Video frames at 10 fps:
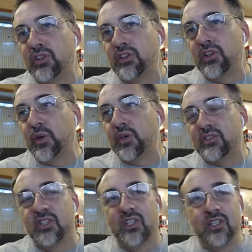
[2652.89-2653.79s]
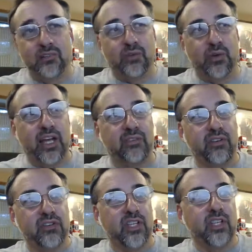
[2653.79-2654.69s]
or there weren't 4.5
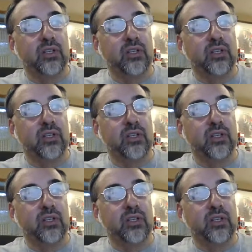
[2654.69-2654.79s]
years ago.